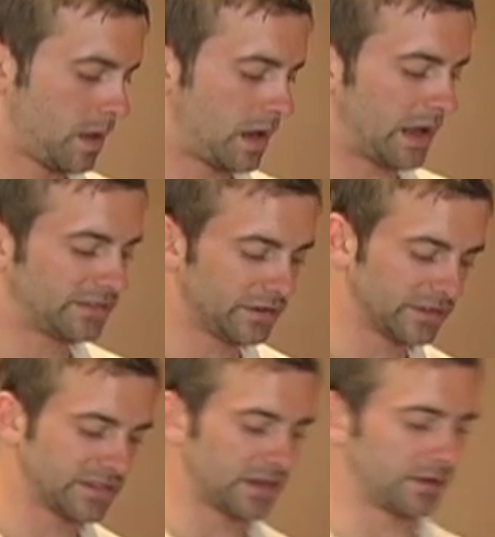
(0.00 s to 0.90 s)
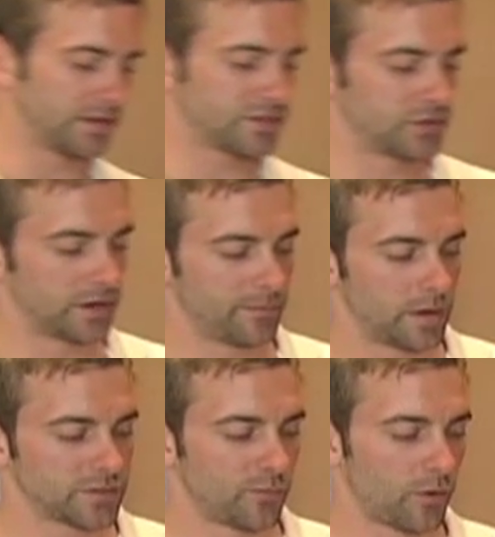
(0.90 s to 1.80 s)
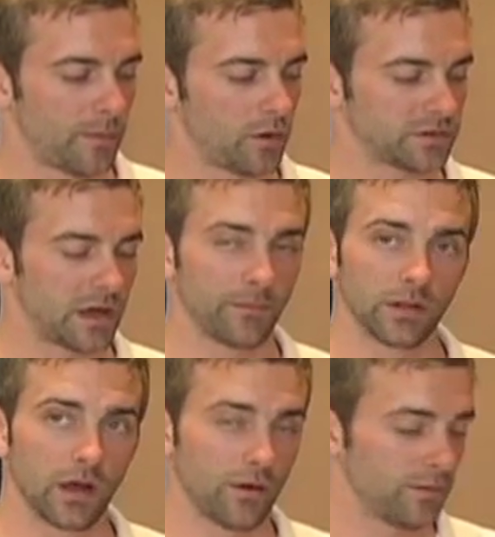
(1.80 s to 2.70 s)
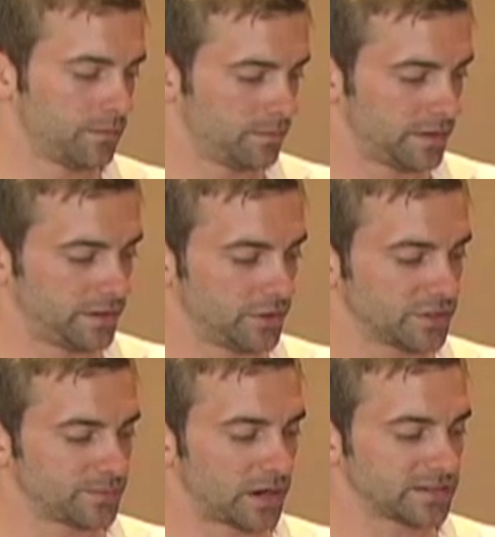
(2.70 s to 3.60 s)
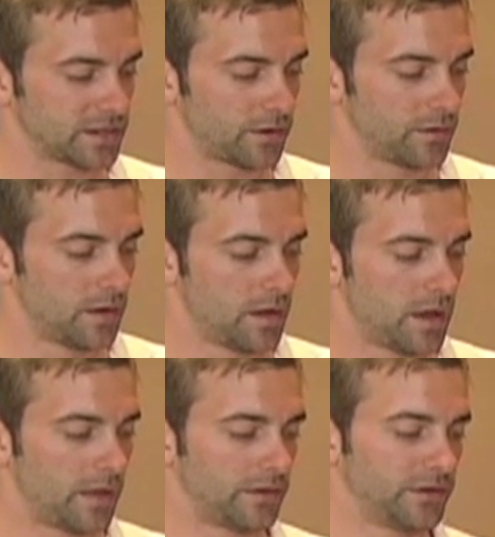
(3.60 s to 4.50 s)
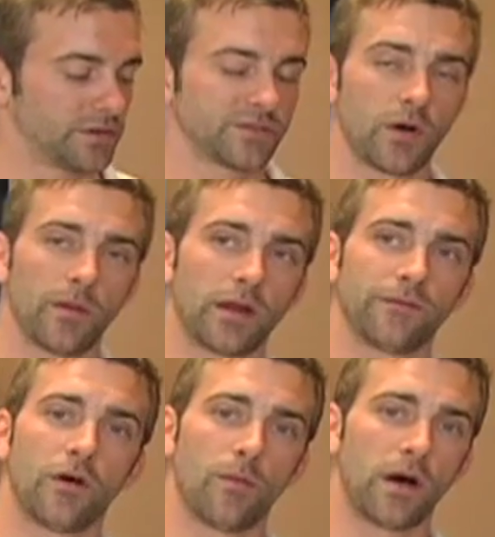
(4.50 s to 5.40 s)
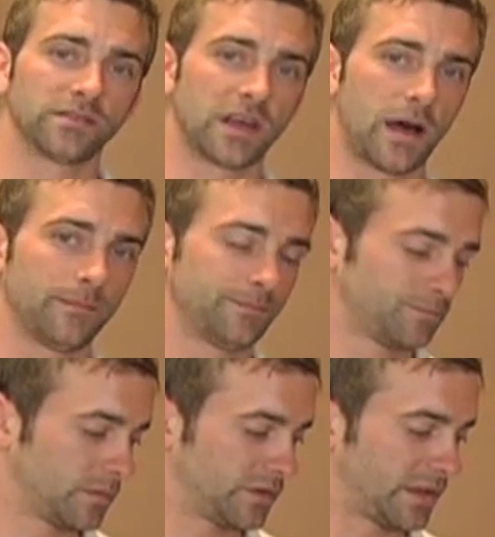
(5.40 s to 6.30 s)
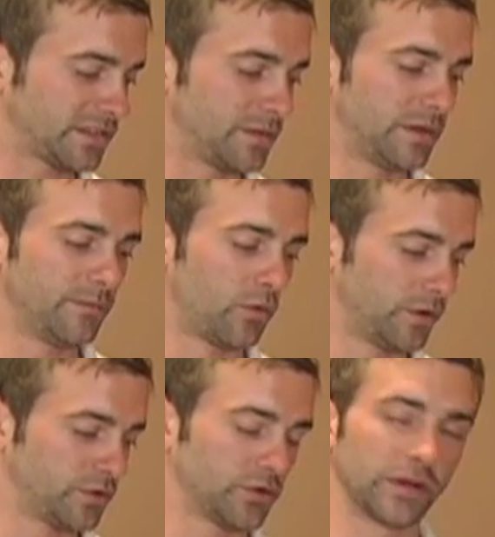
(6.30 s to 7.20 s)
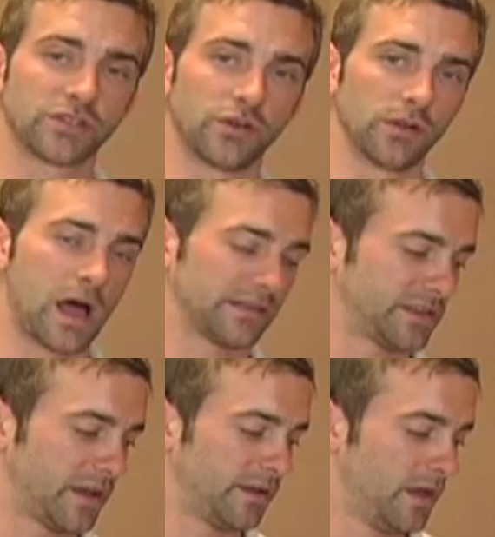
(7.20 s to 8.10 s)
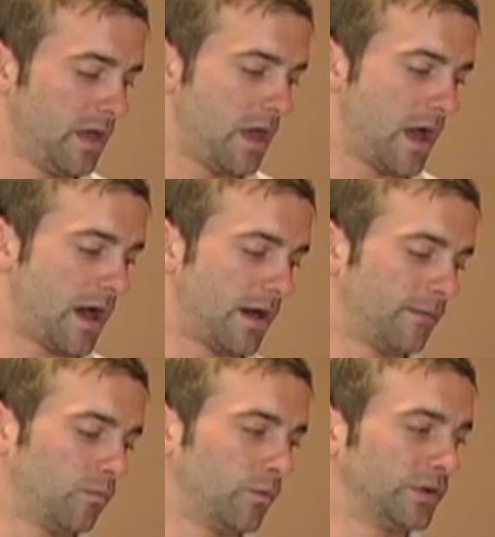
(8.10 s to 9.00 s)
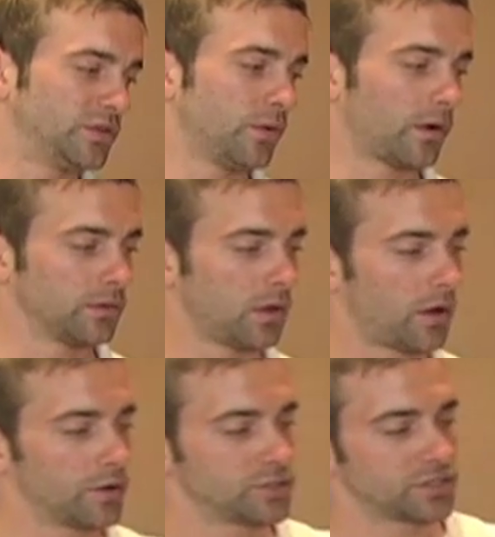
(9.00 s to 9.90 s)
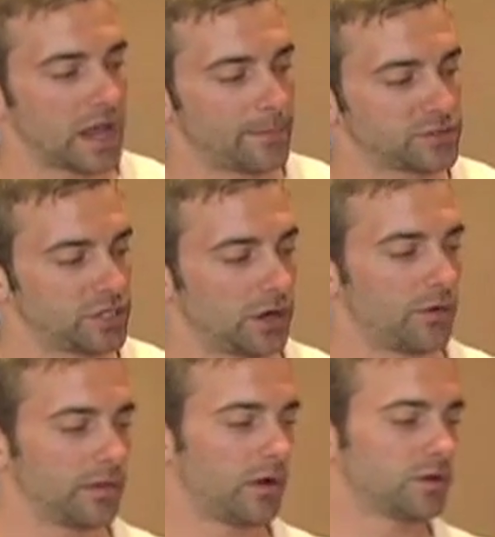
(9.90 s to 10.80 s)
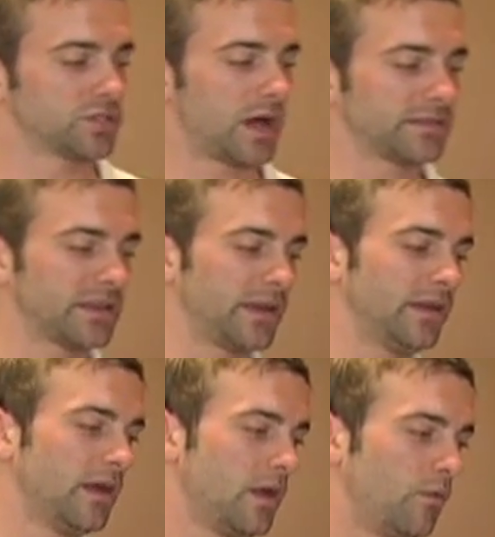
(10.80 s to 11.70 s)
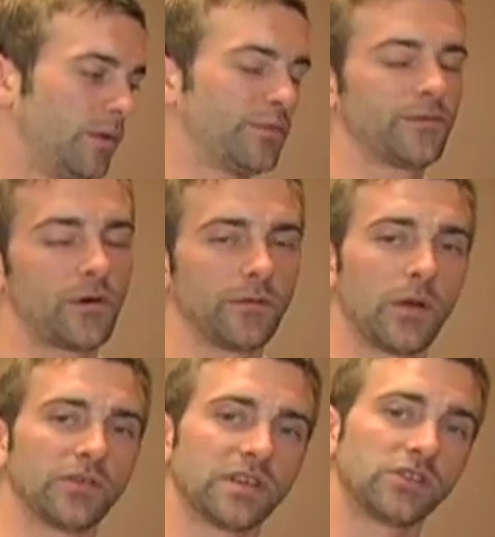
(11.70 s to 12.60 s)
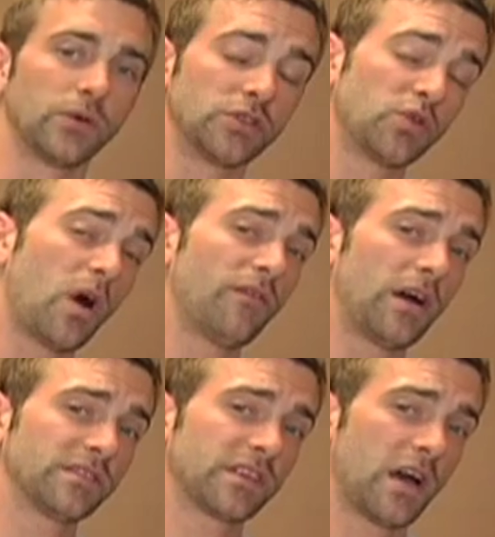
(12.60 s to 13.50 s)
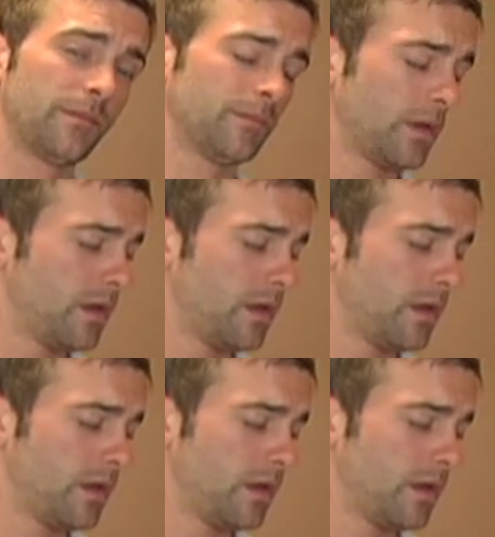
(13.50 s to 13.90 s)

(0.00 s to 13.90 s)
And as you can see on this drink, much more milk down below, then your espresso, and then your small amount of foam on top. So that's going to be more your traditional latte. When we do our large cappuccino and large latte, we perform those into a 12-ounce cup,